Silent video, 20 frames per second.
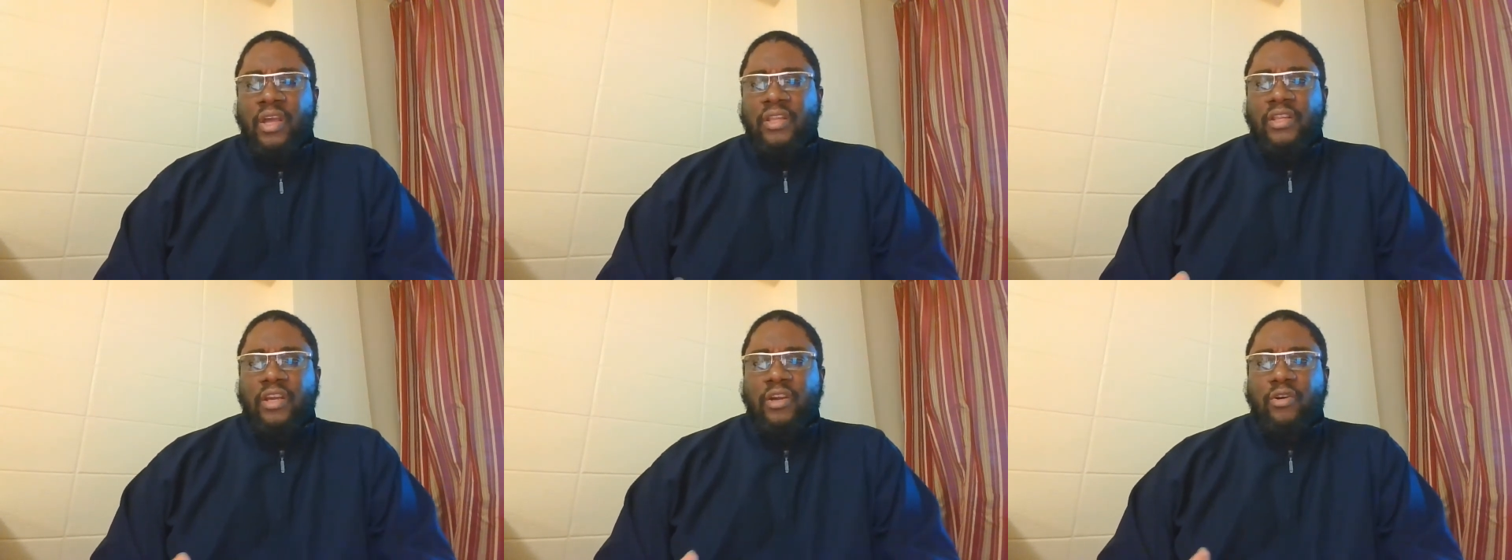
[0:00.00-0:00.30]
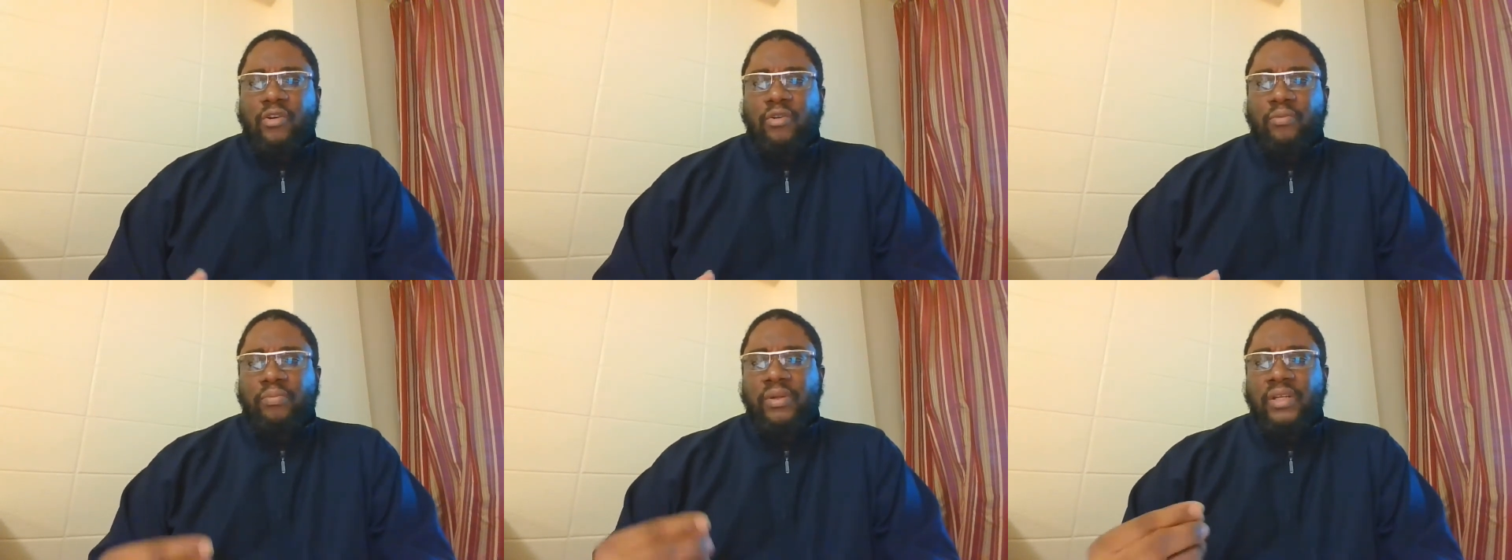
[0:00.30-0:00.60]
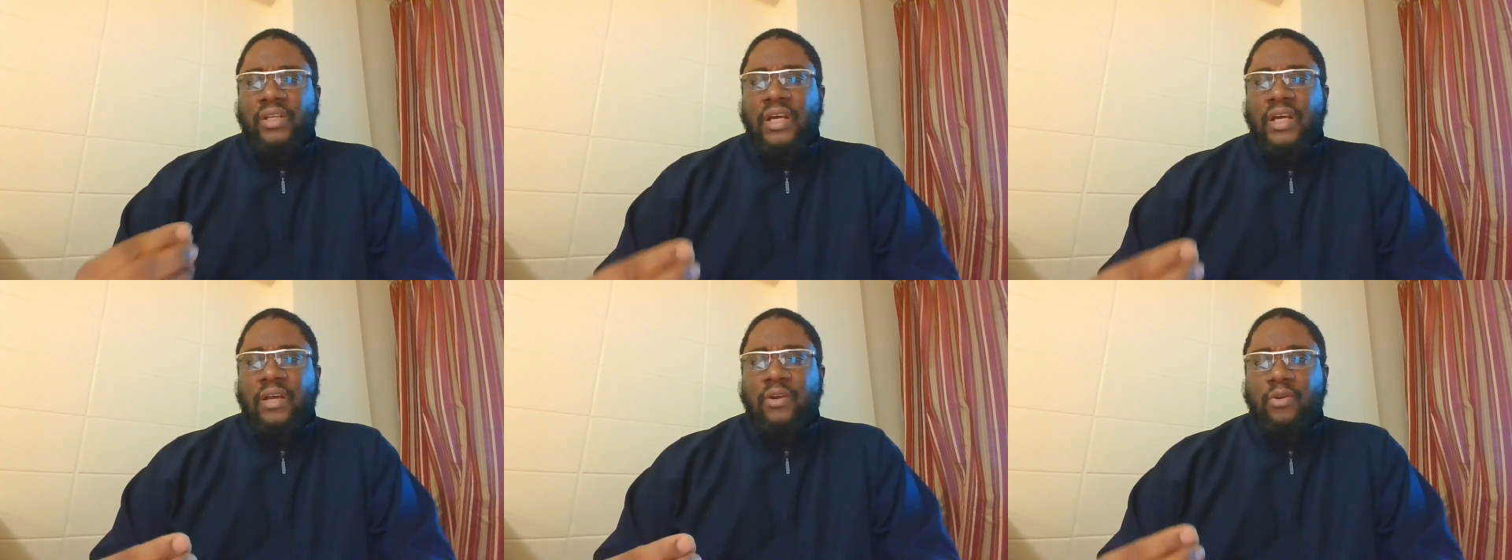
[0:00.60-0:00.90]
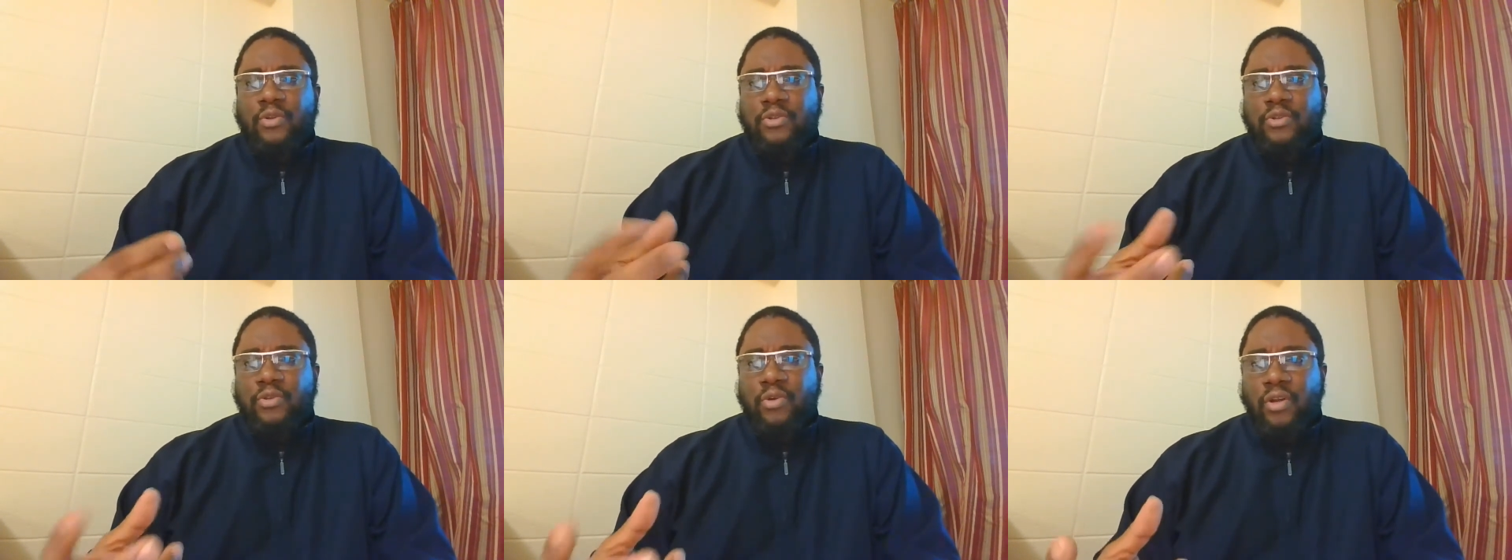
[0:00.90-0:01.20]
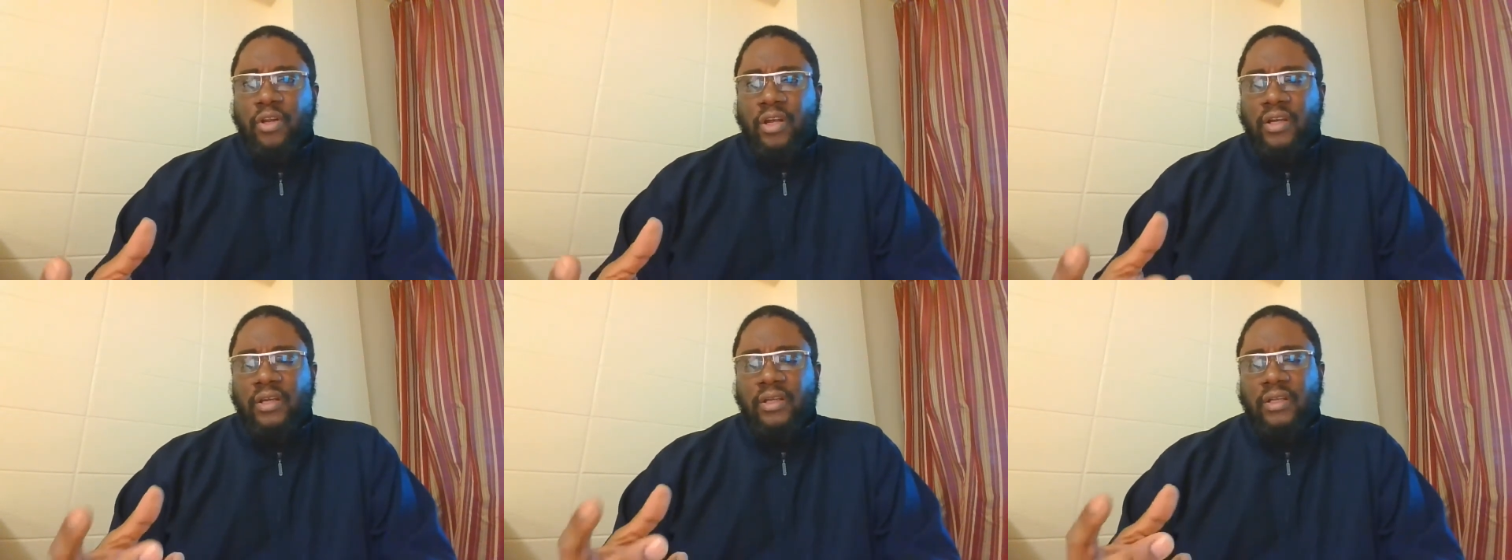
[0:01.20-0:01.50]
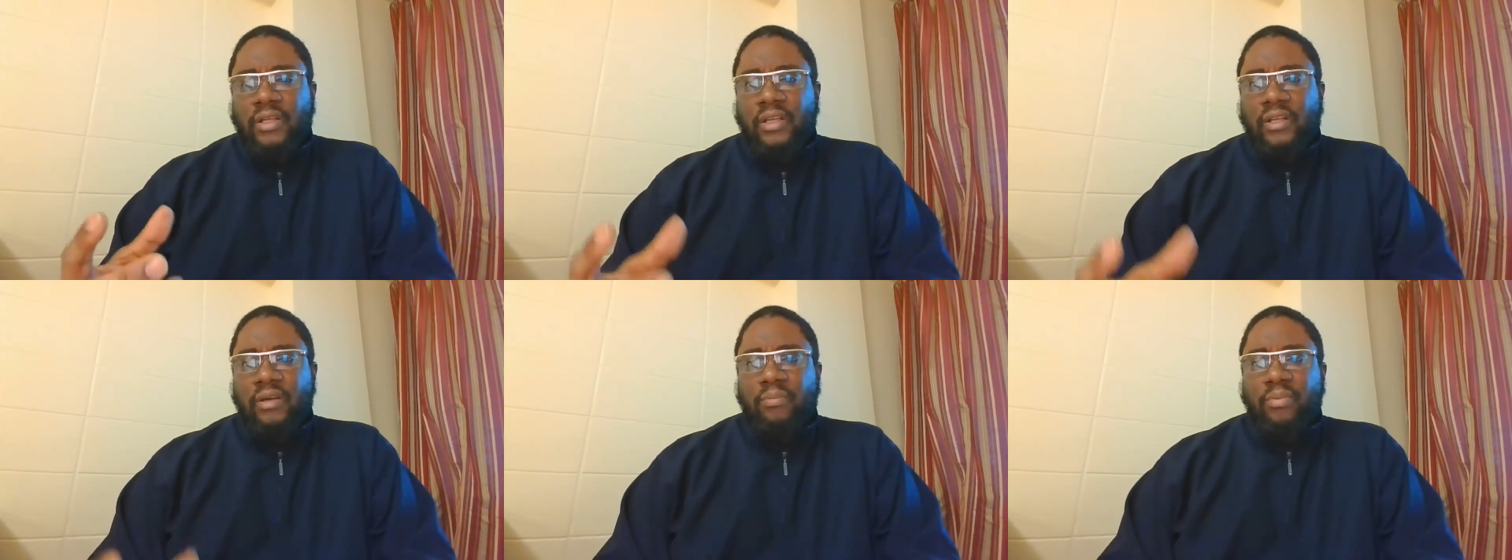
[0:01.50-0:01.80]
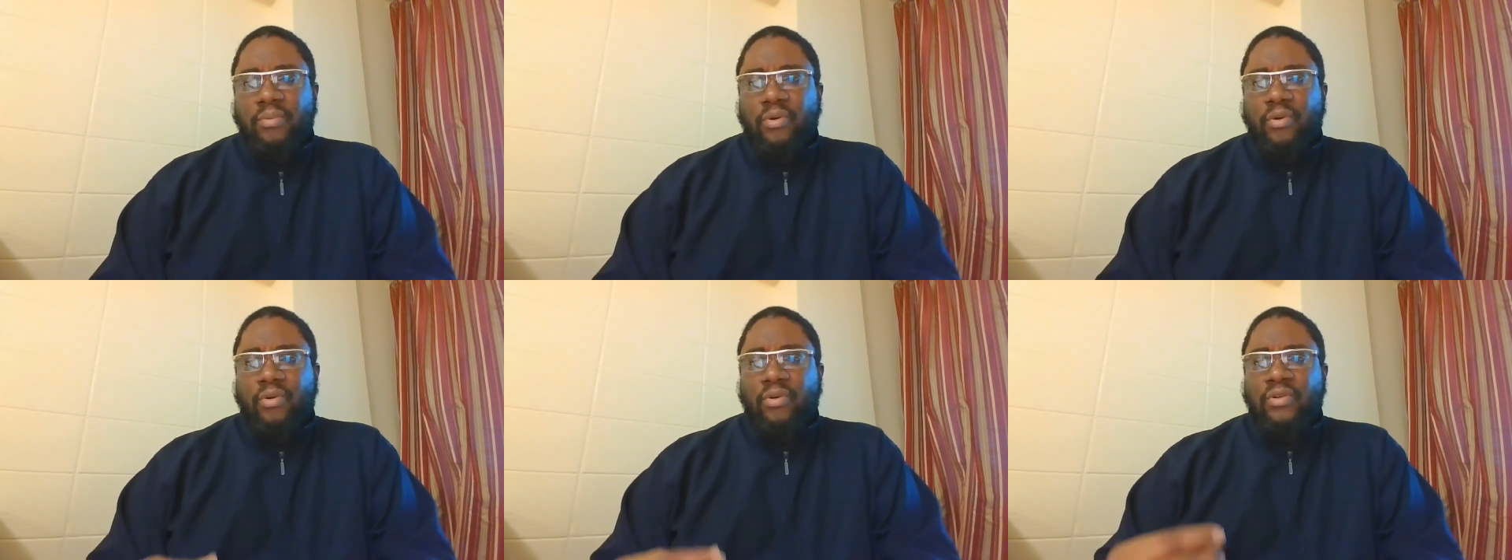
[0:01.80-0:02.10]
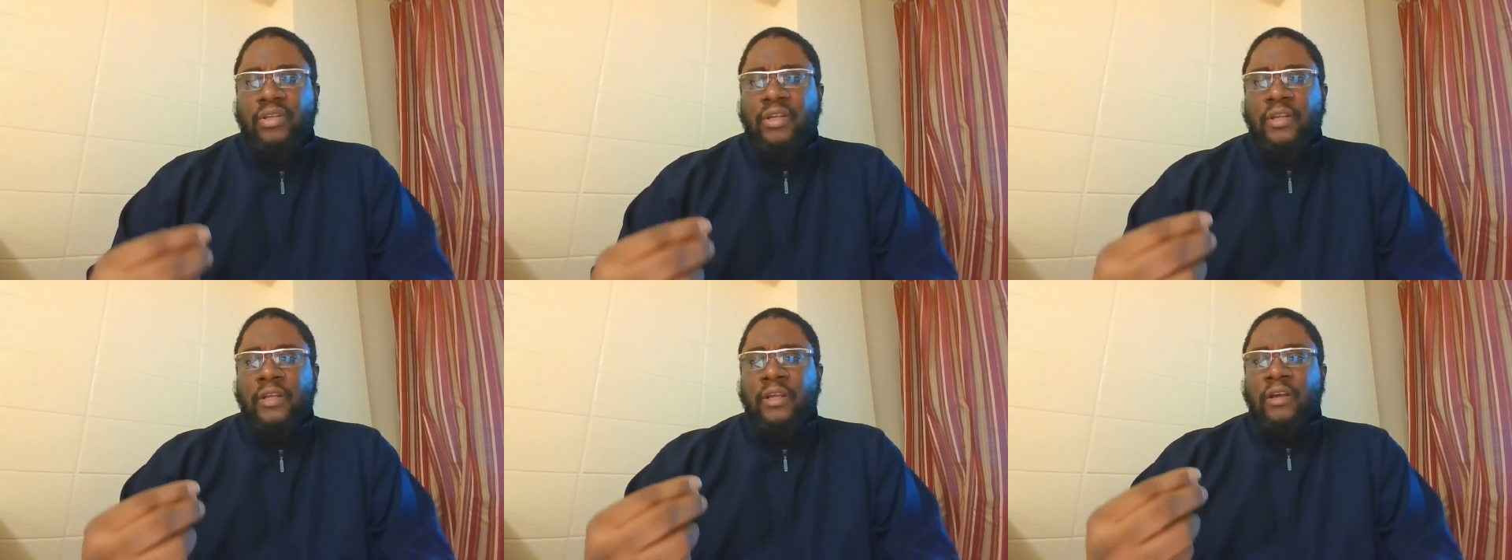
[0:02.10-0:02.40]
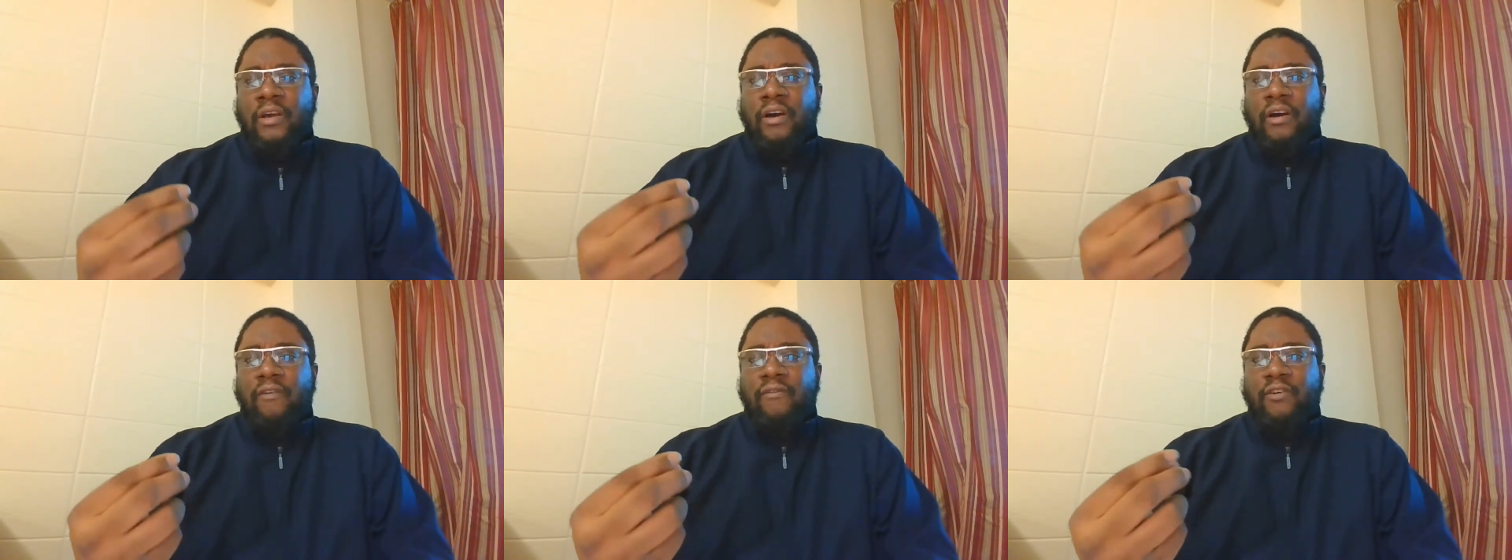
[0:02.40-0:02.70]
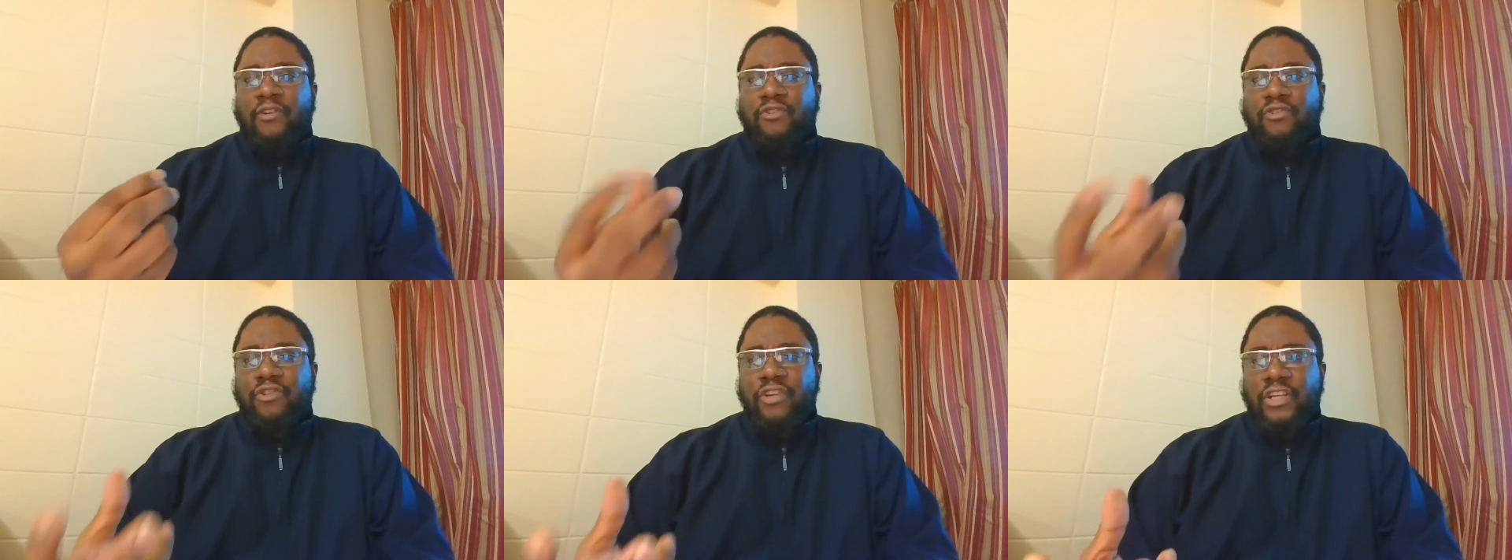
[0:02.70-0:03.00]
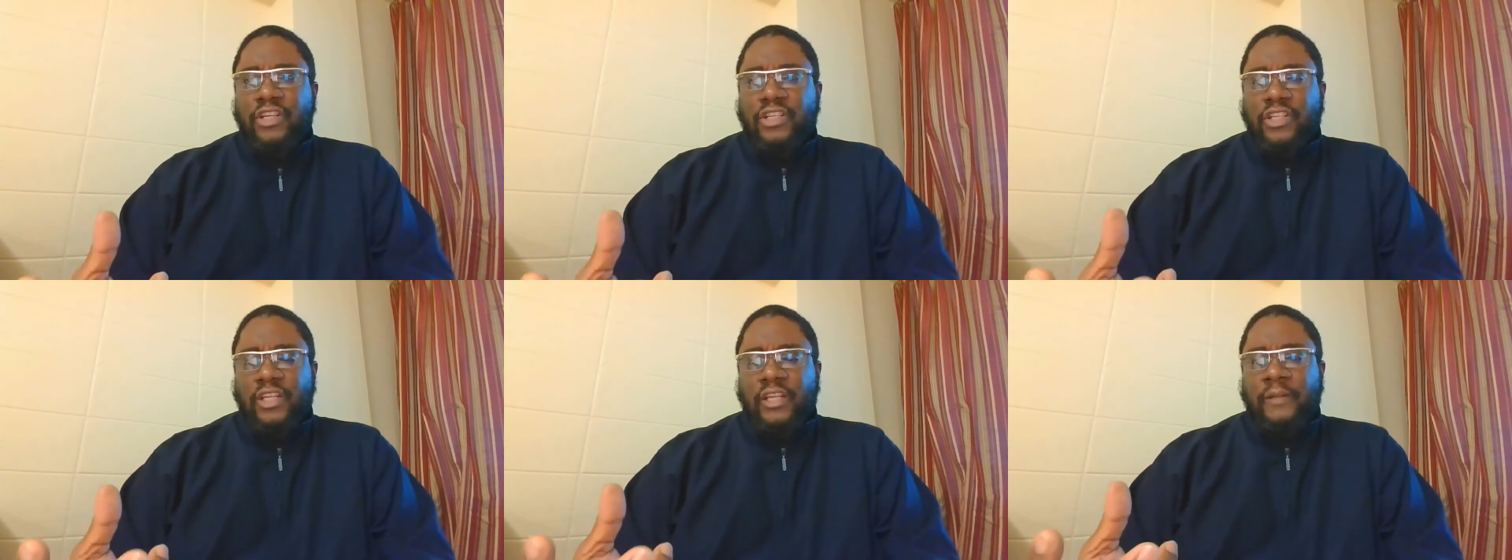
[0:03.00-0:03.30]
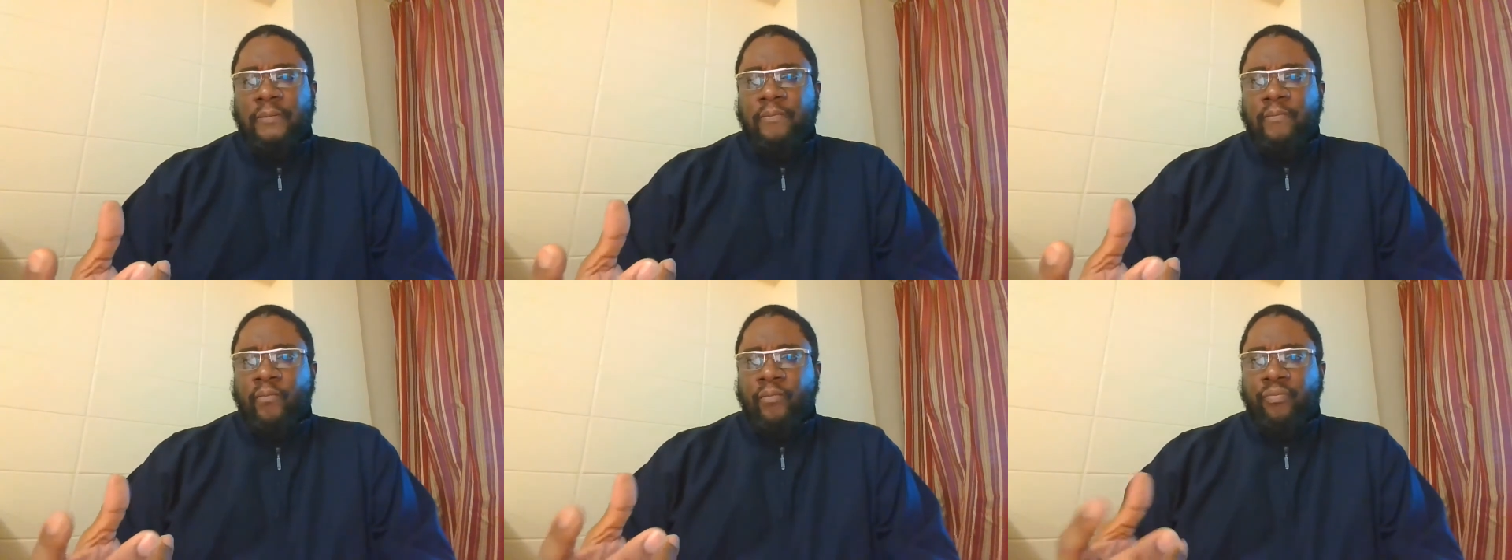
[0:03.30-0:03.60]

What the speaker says: It could be Darul Sulh, an abode of a treaty,